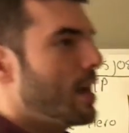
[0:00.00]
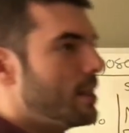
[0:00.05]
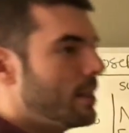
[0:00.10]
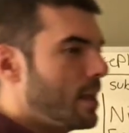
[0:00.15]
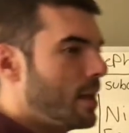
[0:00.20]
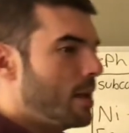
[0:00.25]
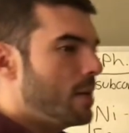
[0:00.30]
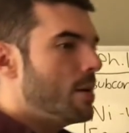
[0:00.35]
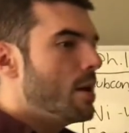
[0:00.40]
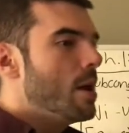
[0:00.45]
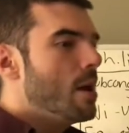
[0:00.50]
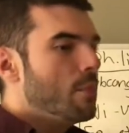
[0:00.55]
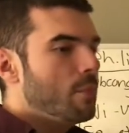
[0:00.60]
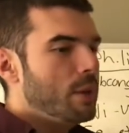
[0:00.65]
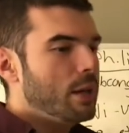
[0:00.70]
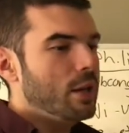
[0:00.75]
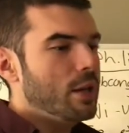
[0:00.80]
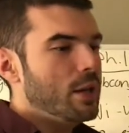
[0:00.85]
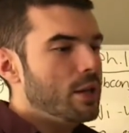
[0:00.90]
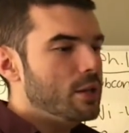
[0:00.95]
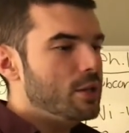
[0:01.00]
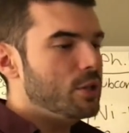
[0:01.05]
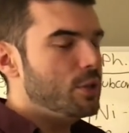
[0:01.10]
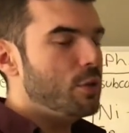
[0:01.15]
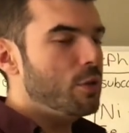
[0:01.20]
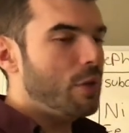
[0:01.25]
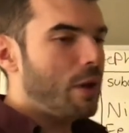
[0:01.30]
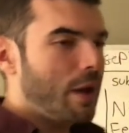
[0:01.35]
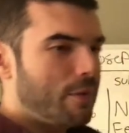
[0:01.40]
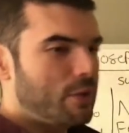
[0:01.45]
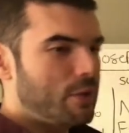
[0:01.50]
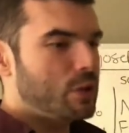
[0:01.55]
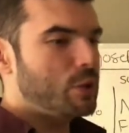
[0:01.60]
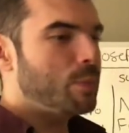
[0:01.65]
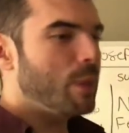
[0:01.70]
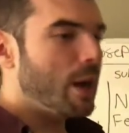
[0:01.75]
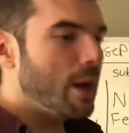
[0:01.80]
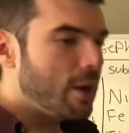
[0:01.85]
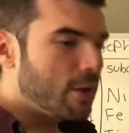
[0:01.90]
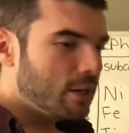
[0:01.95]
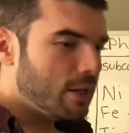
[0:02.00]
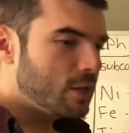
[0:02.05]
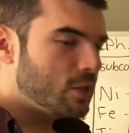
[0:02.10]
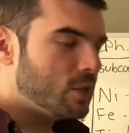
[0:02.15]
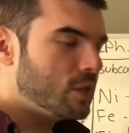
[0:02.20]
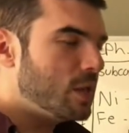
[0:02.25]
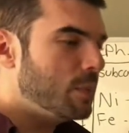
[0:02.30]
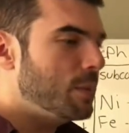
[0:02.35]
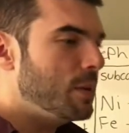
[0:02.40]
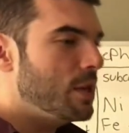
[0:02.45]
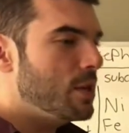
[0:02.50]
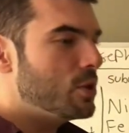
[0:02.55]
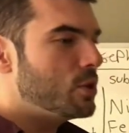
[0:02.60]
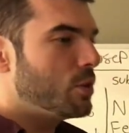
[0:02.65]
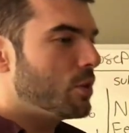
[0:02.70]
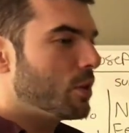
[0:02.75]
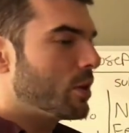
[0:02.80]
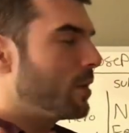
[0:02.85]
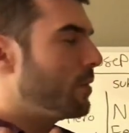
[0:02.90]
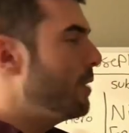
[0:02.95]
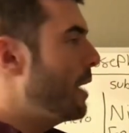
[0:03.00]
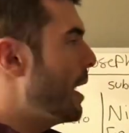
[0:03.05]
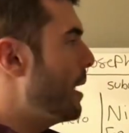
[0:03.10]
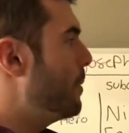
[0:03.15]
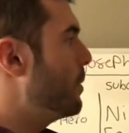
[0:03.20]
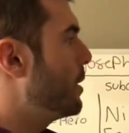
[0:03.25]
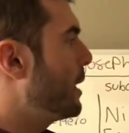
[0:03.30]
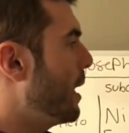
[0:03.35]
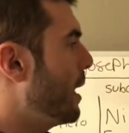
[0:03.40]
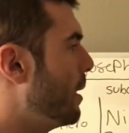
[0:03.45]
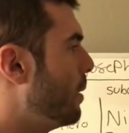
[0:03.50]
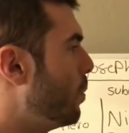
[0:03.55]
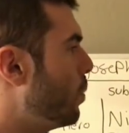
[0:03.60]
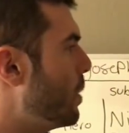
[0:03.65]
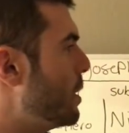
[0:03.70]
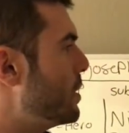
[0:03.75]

And then because you have aspired ESTPs, you're able to gain